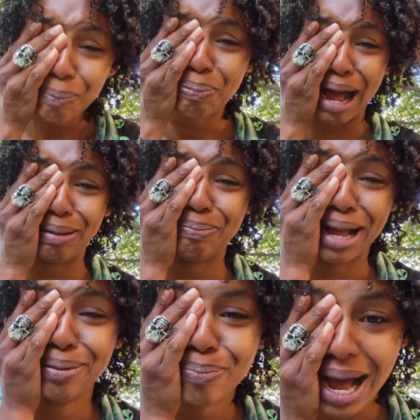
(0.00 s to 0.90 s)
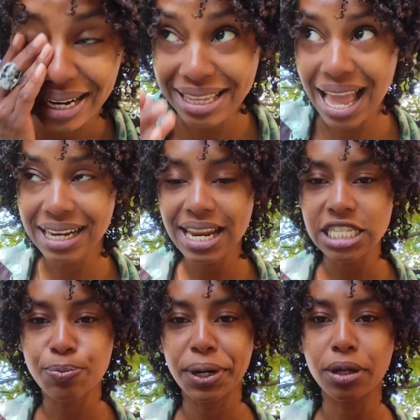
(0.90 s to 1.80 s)
Bad, bad, bad. The girl
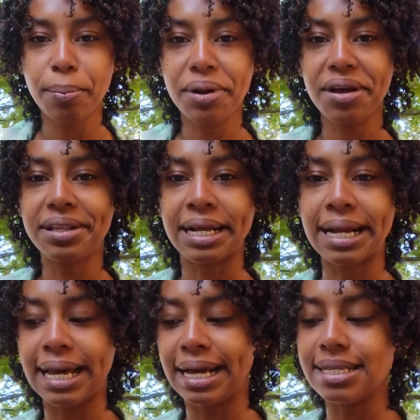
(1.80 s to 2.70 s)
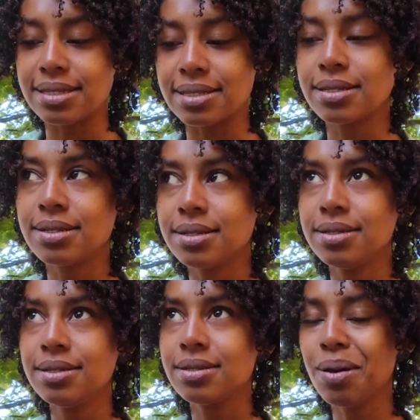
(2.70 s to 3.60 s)
desperate, no blood clots.
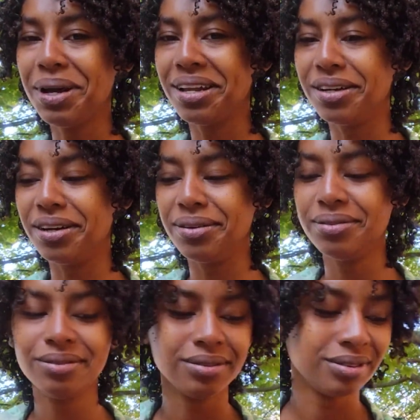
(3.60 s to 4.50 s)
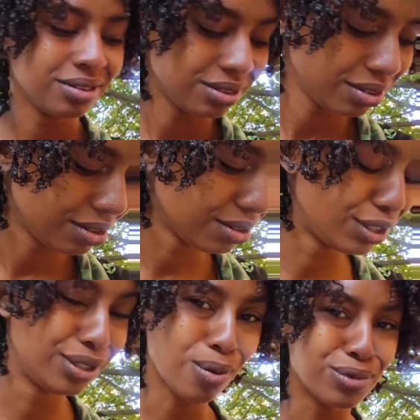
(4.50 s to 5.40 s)
Come on now.
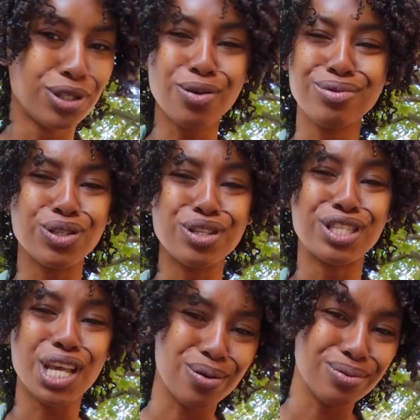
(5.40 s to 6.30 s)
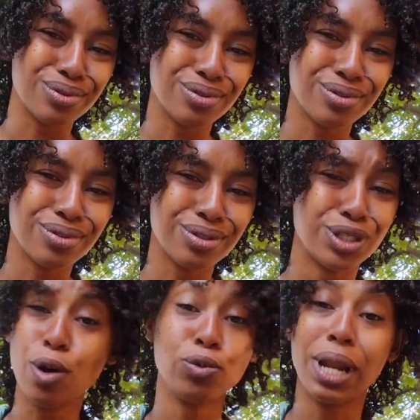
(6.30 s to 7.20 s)
Don't, don't, don't, don't.
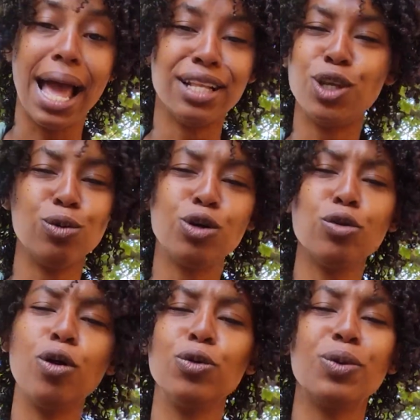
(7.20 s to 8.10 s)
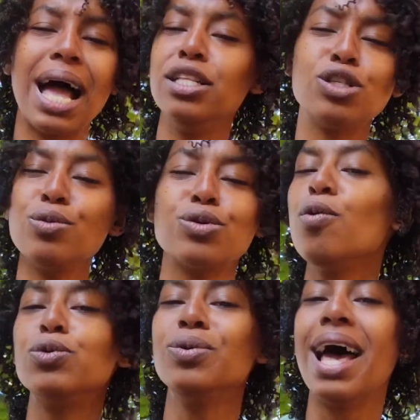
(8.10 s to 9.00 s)
Don't do that. Don't, don't, don't do that. Don't,
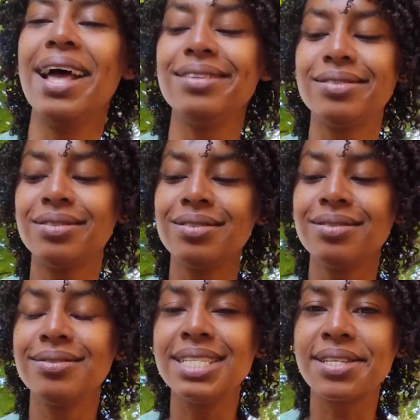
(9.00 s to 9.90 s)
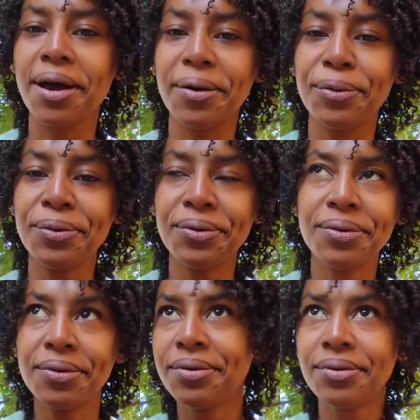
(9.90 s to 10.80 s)
don't do that. Let's go.
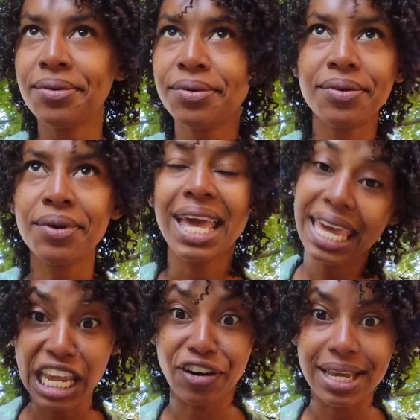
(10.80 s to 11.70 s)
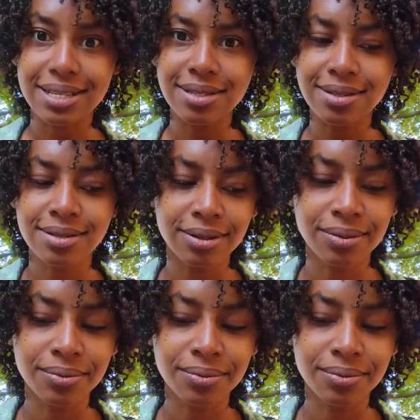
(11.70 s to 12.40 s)
Aries.